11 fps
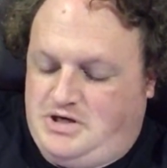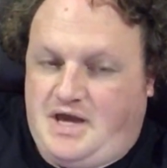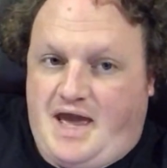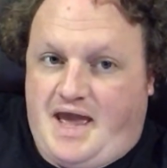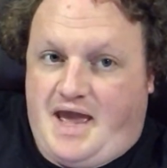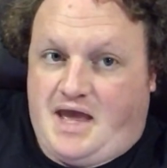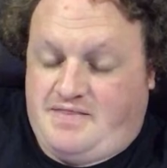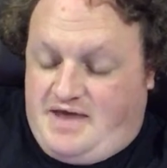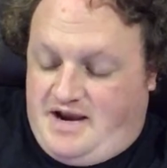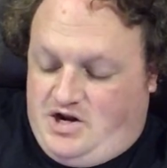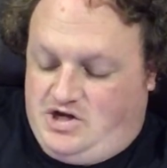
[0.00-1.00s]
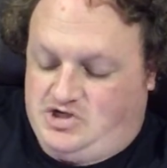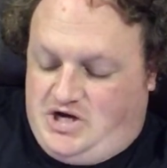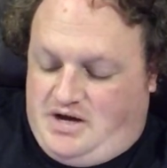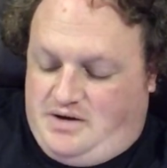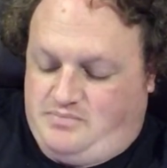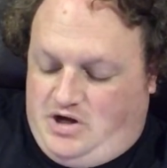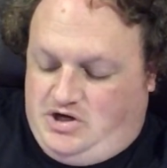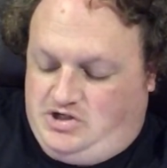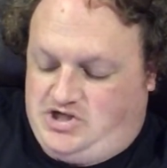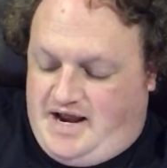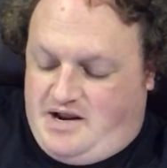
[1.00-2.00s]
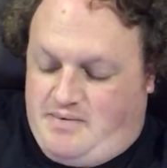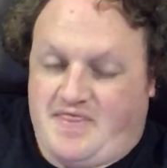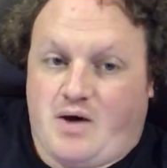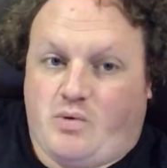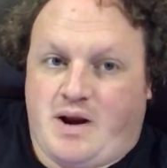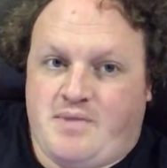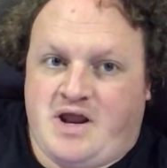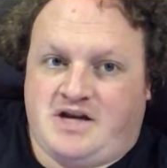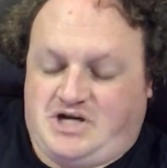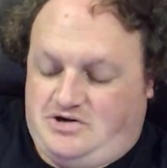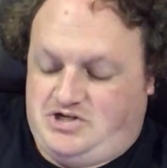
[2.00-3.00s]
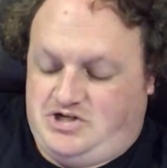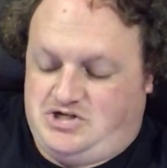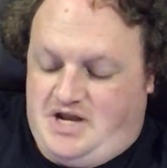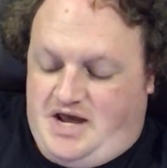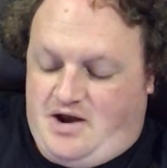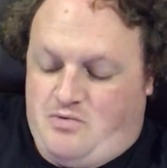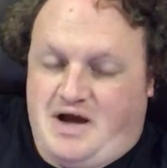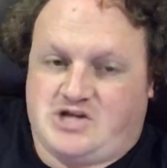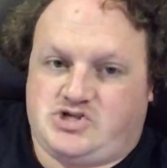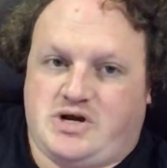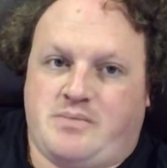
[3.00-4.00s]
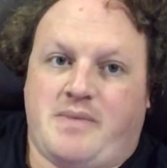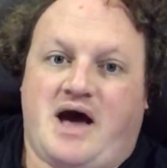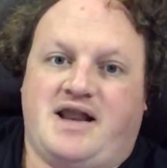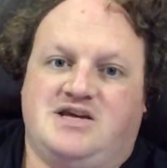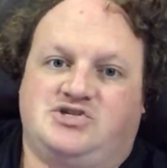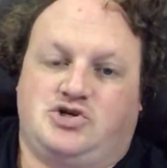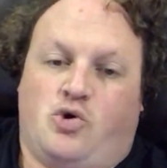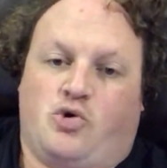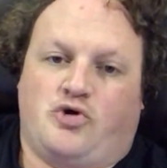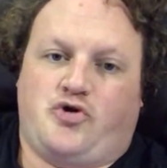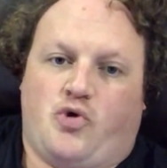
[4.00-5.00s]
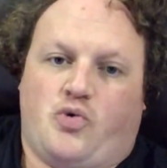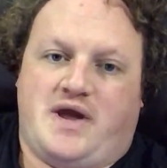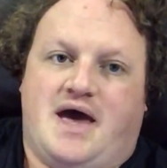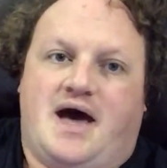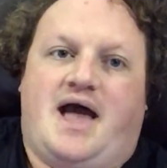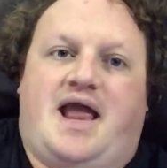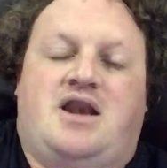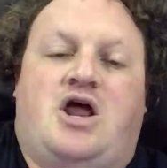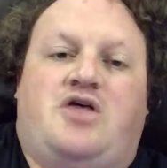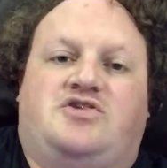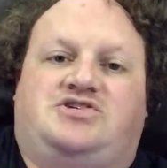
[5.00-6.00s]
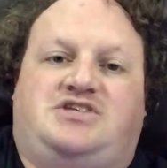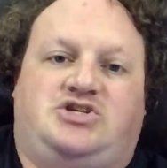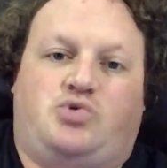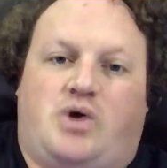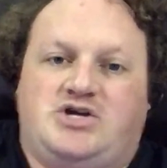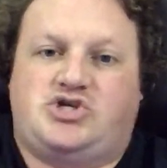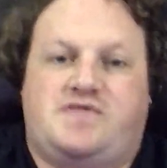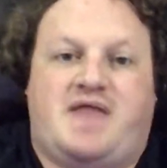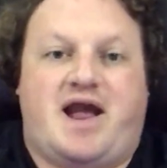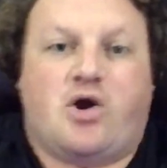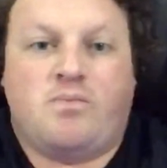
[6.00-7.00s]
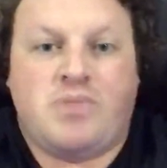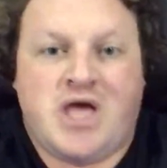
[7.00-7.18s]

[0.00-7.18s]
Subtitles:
And they did a good job chatting about that. What I'm going to talk to you today on my stream about is North Korea and the situation there.